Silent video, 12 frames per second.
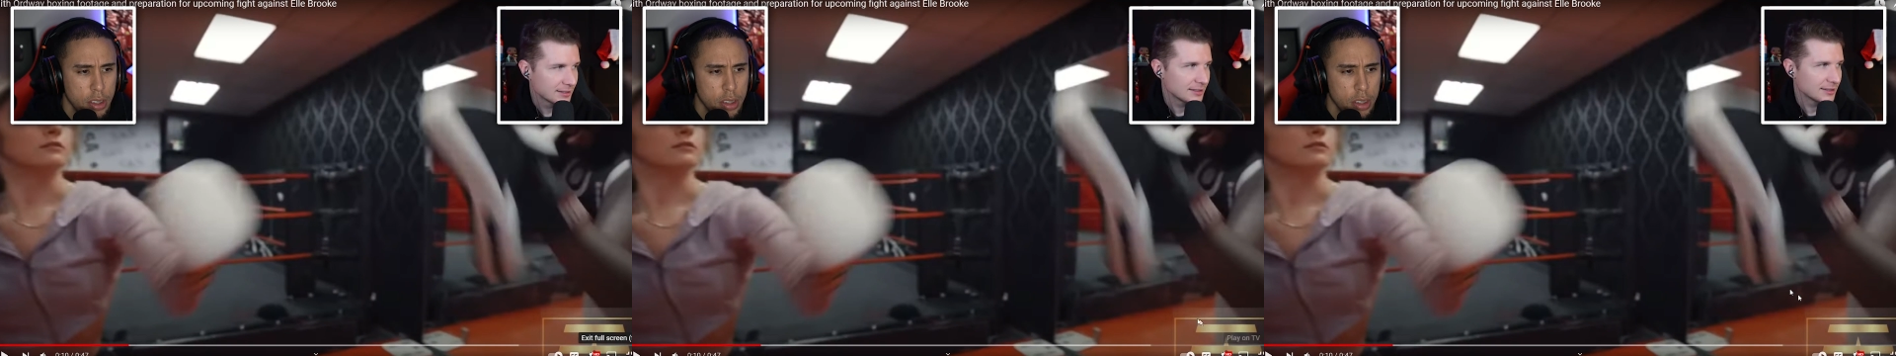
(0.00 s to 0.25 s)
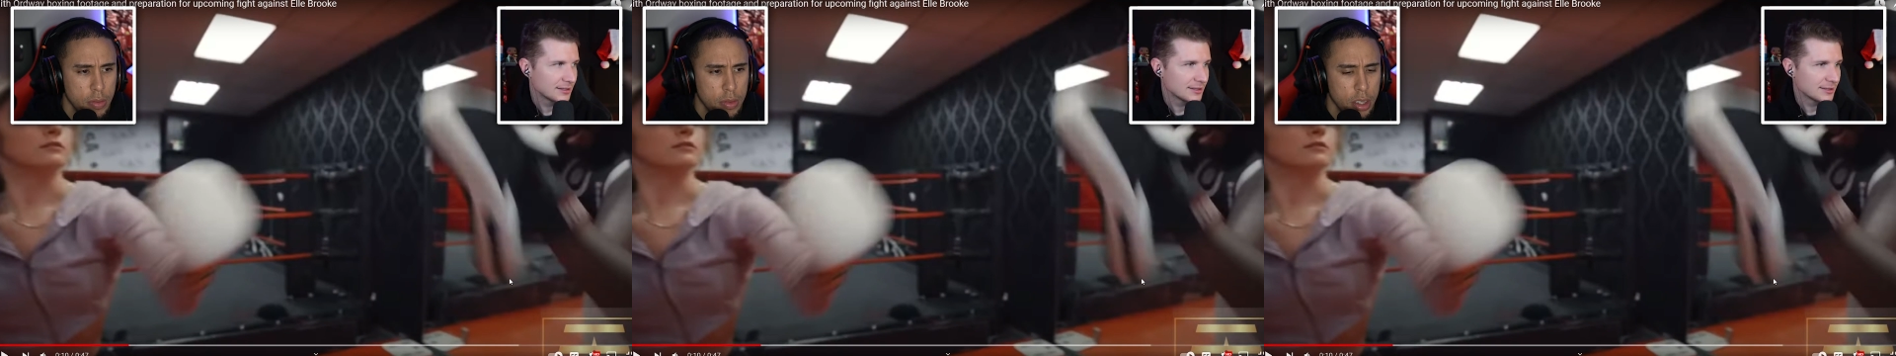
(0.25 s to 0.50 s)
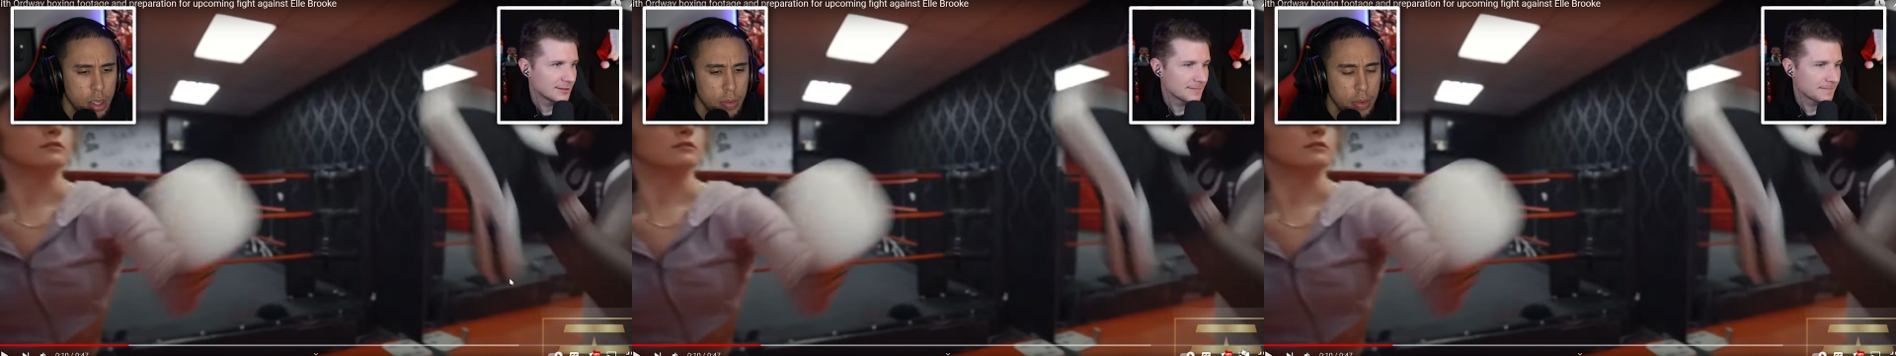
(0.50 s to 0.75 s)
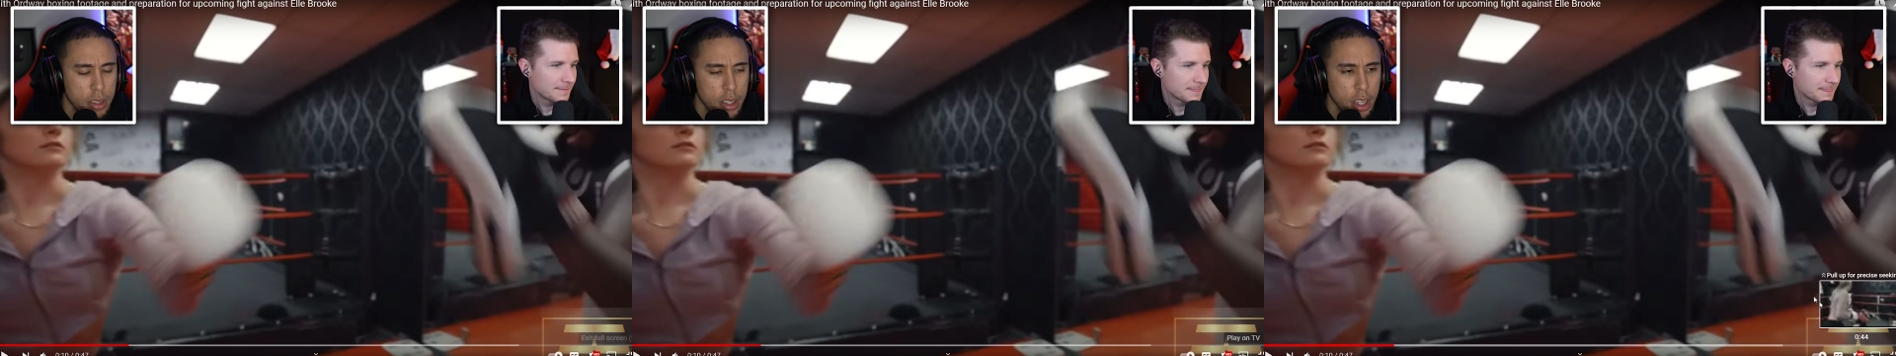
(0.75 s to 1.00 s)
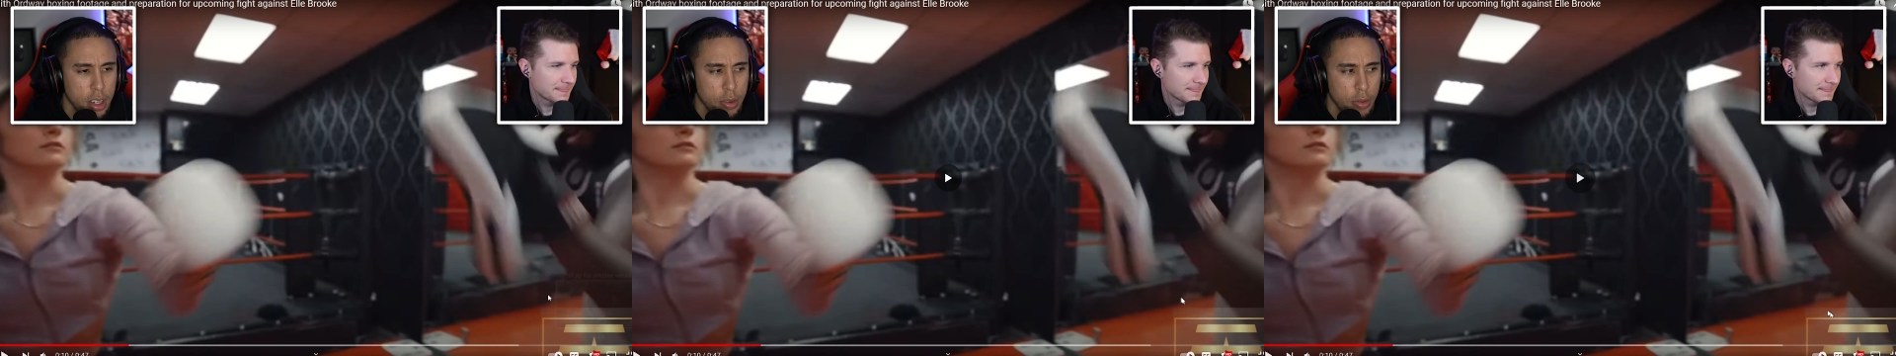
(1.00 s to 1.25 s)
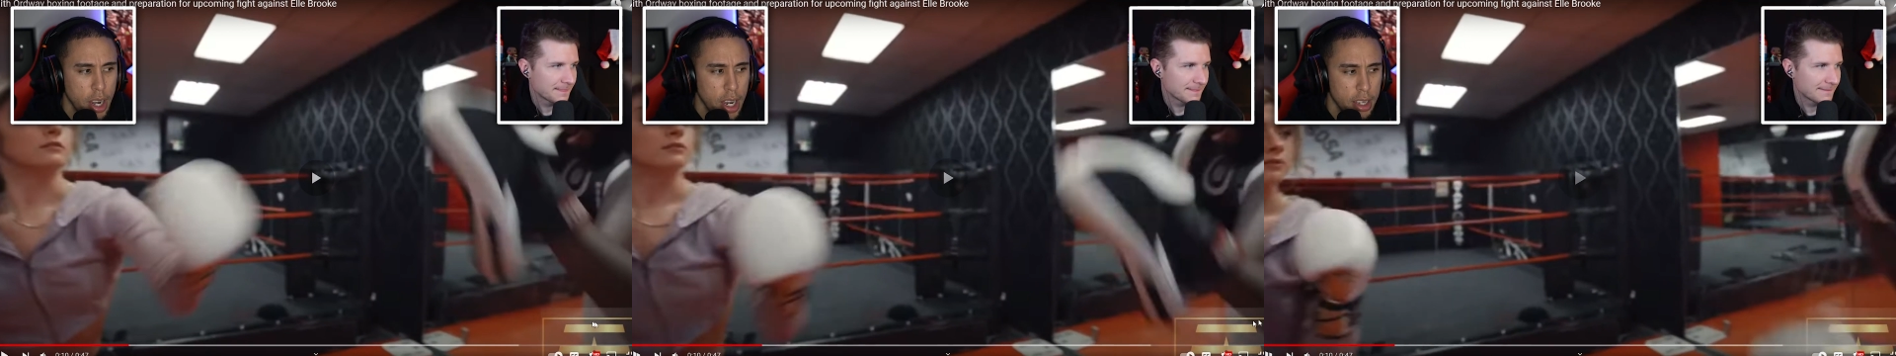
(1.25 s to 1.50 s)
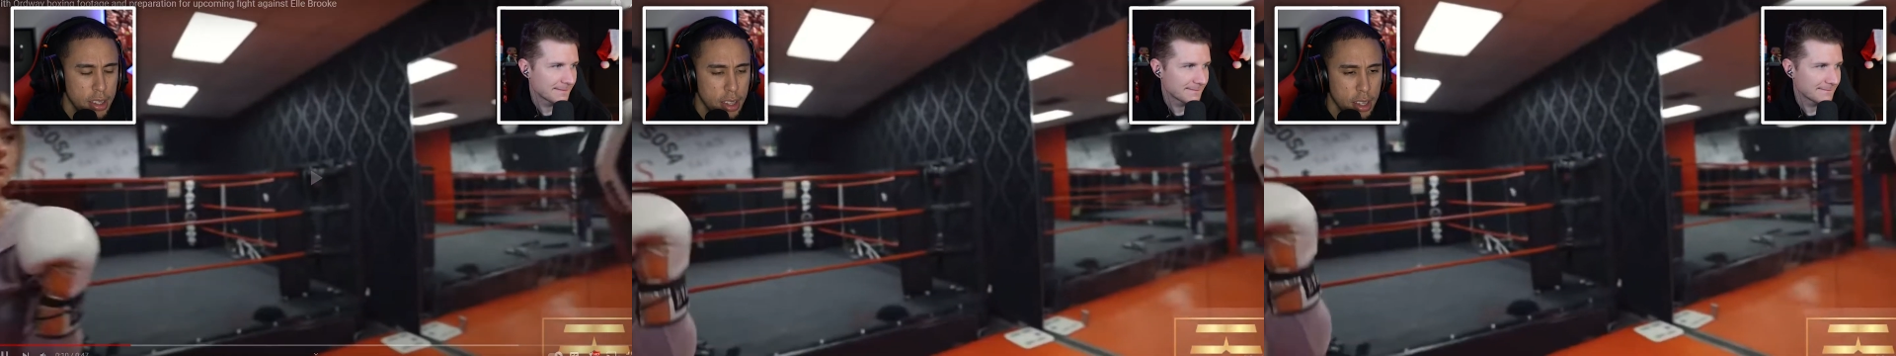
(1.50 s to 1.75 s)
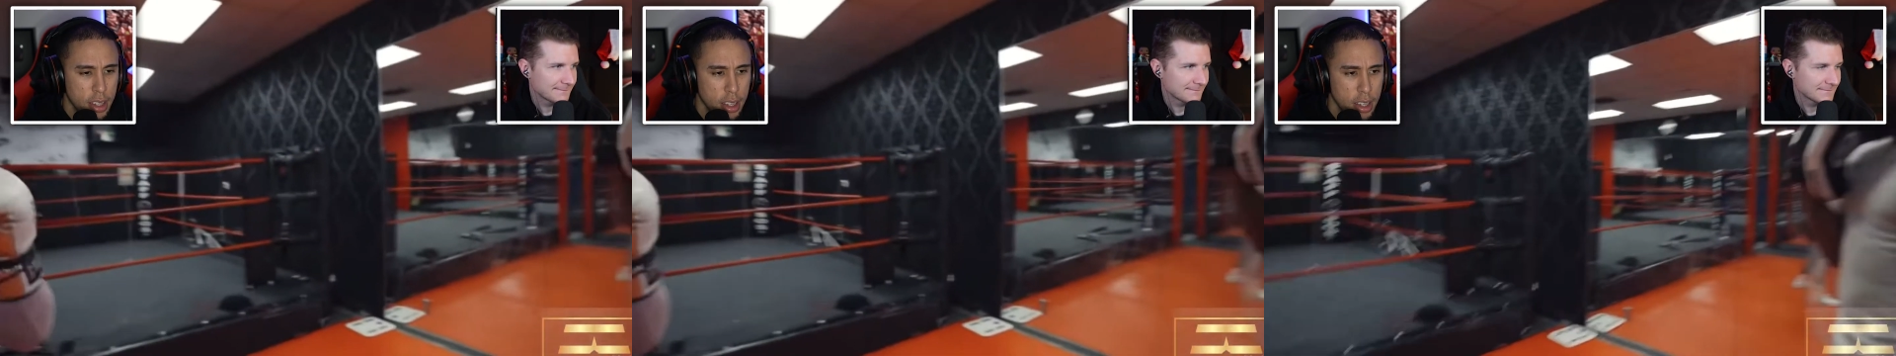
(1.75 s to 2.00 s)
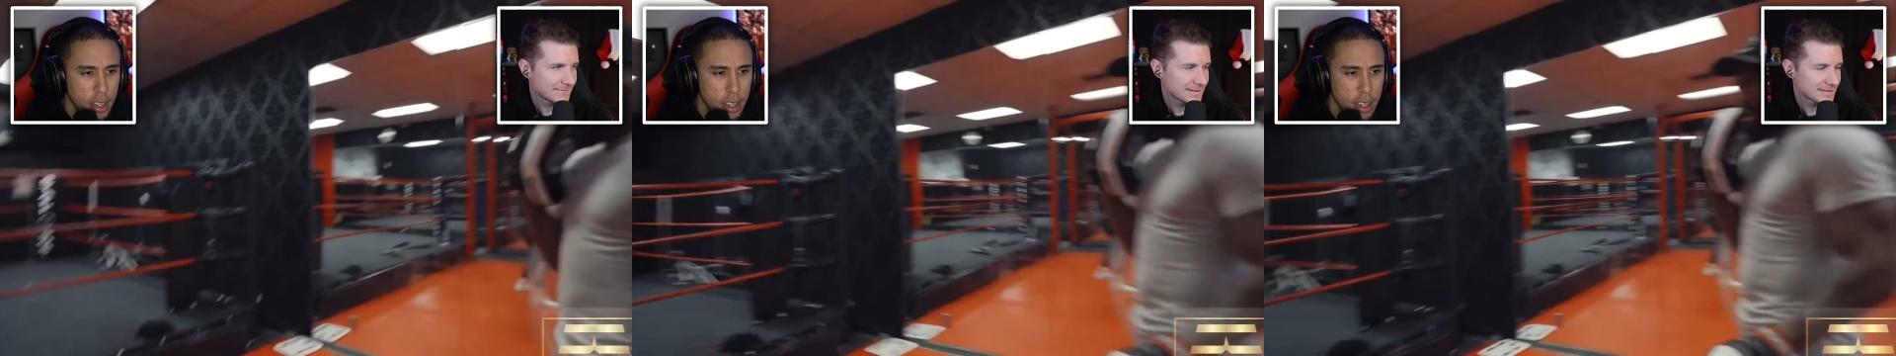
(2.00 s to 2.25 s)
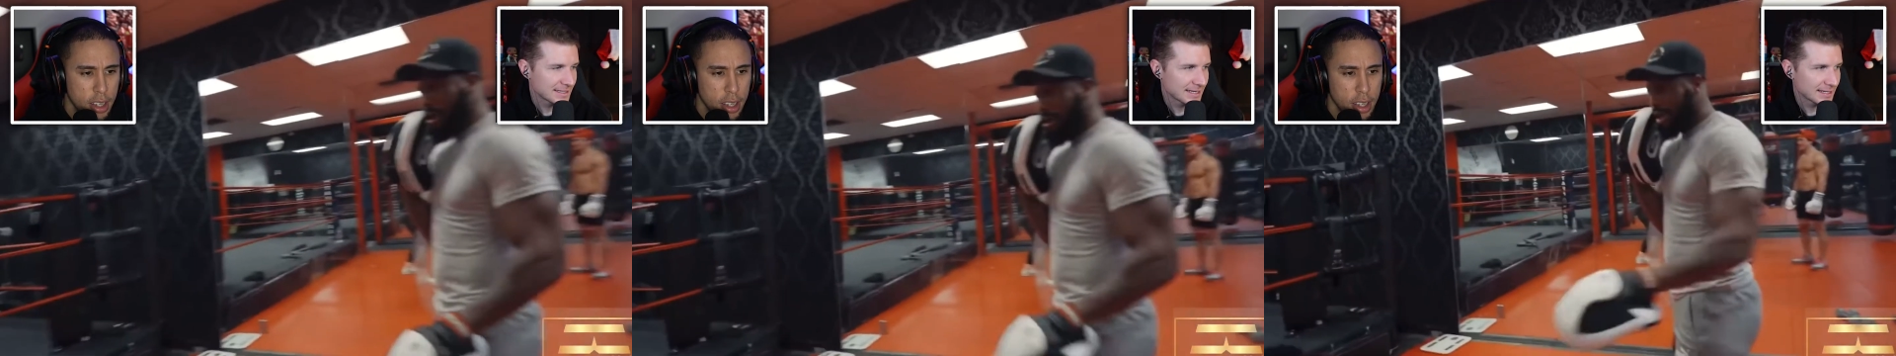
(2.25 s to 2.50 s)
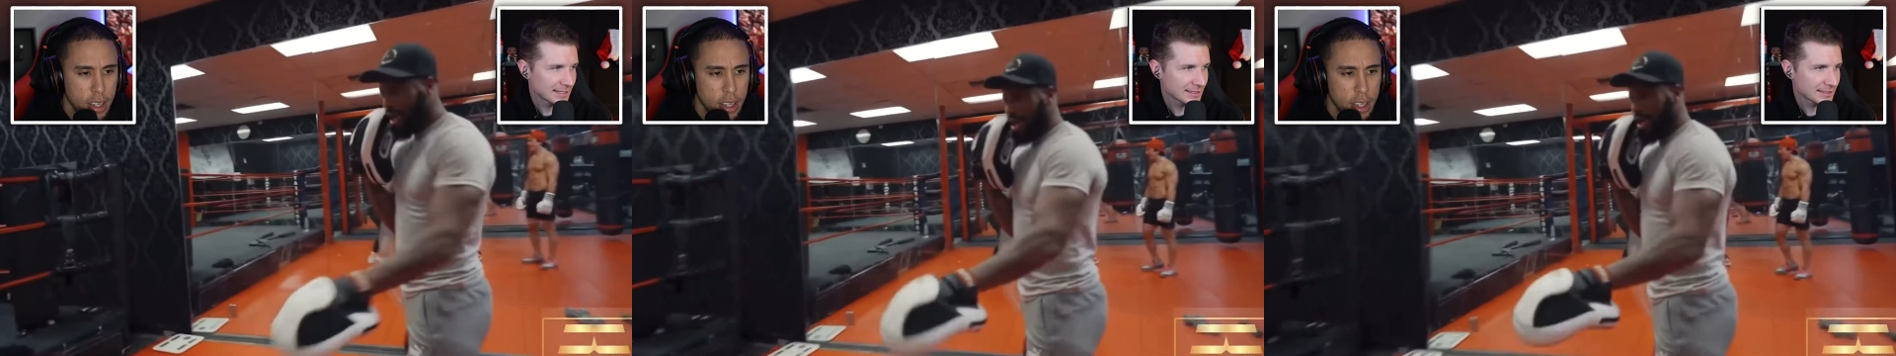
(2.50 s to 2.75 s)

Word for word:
Speaker 1: there's some zip. It's not great.
Speaker 2: It's not